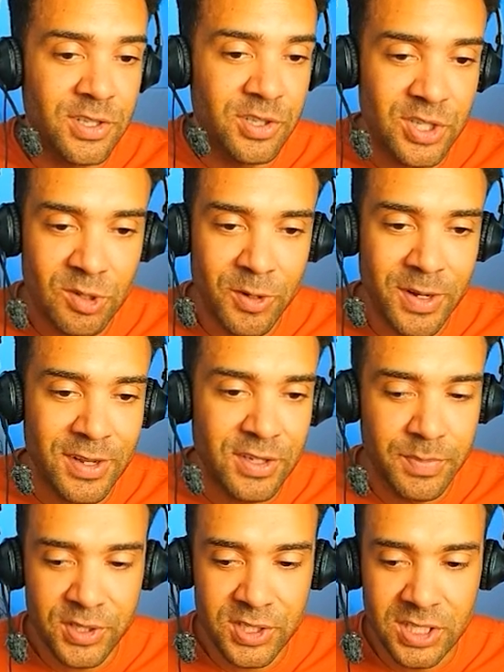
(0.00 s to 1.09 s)
So just scroll down to
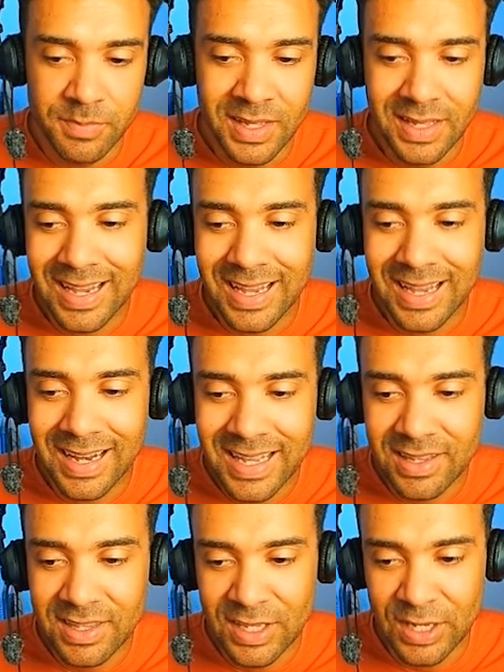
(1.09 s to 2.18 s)
the bottom,
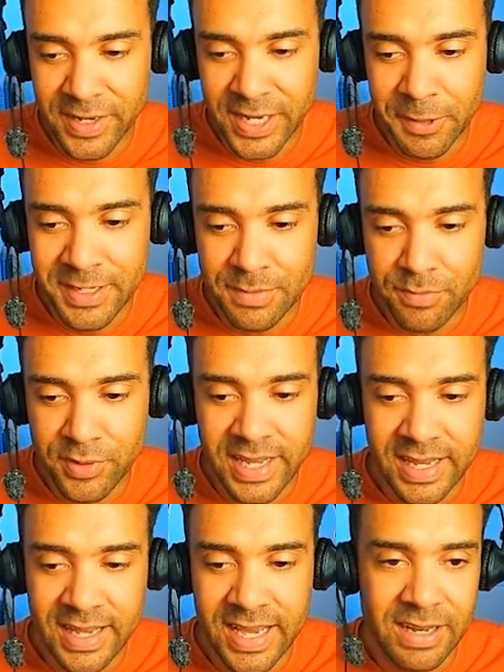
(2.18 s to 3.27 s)
click that your video isn't
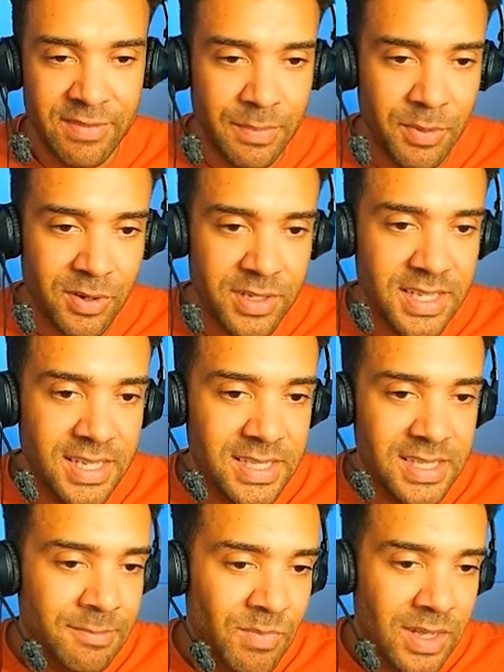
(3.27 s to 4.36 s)
breaking any of their
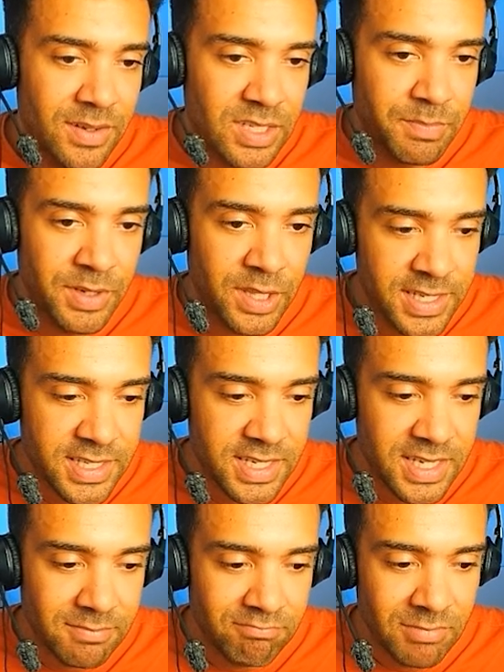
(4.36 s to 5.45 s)
policies, submit the
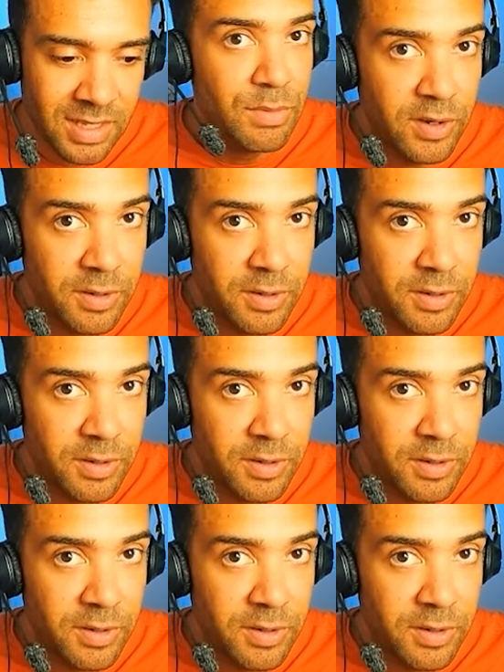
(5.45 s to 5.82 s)
rating, and